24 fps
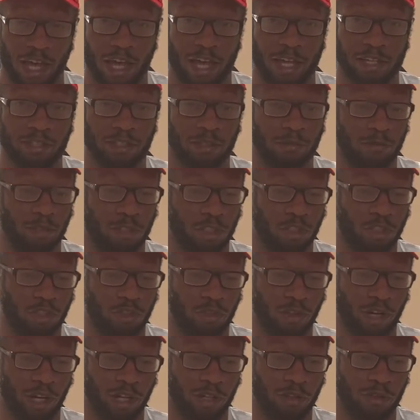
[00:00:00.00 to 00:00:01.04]
ask him to
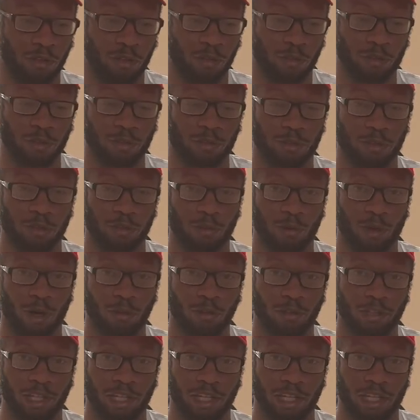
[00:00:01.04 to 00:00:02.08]
try those two
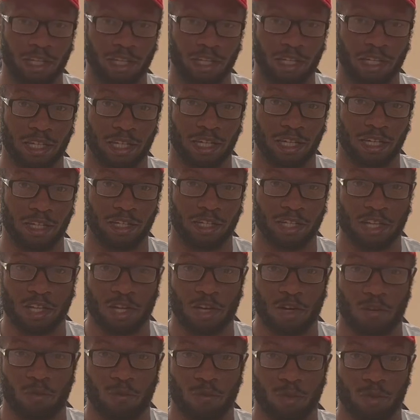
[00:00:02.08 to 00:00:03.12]
out, and
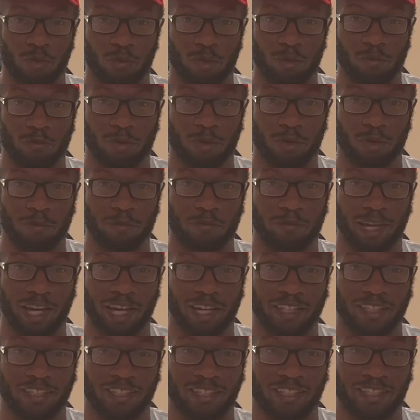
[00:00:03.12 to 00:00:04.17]
we'll report
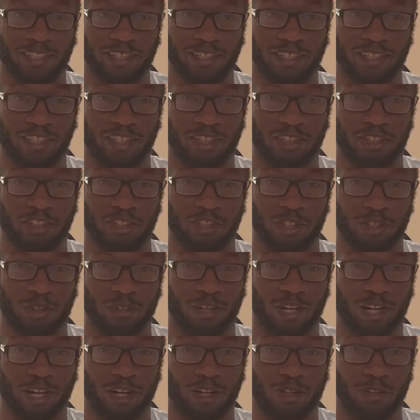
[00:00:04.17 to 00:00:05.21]
back to let you know
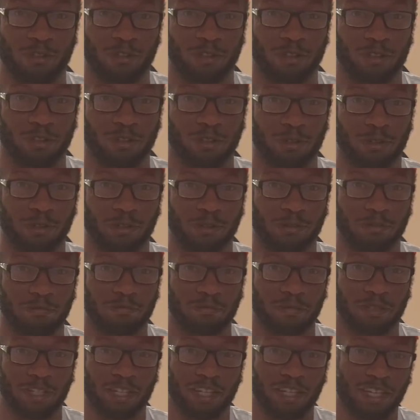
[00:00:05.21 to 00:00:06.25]
how it goes.
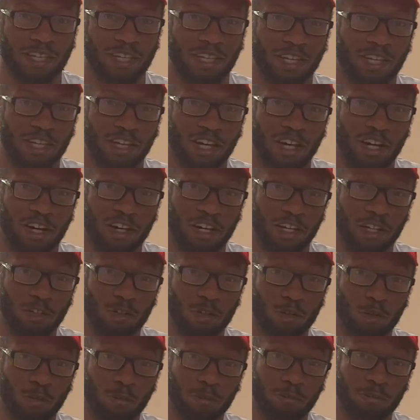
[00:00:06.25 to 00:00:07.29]
All right,
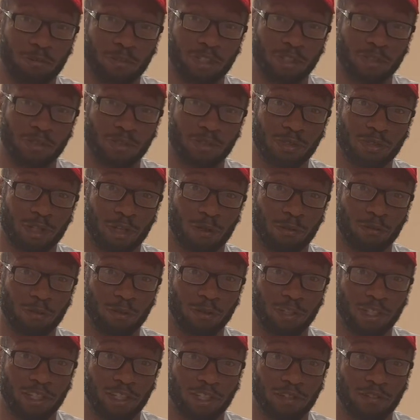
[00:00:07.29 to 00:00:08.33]
hope this was
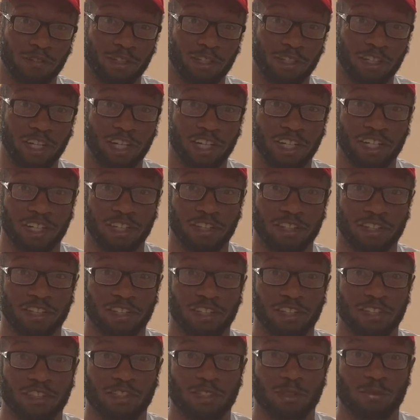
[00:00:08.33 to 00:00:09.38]
helpful. And if there are any
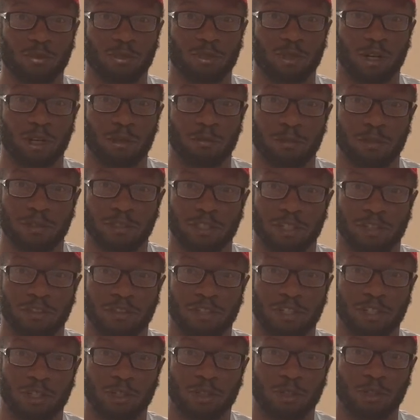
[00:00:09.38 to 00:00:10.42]
other subscribers out
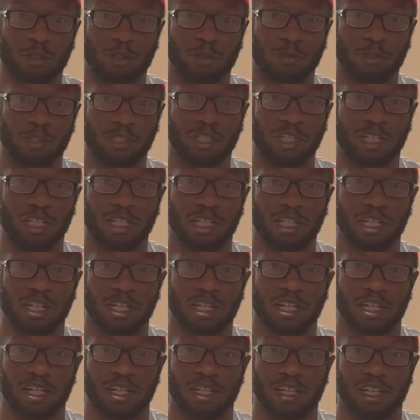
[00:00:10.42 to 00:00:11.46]
there who would
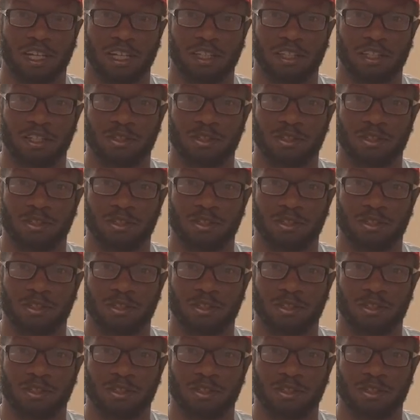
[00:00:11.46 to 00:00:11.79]
like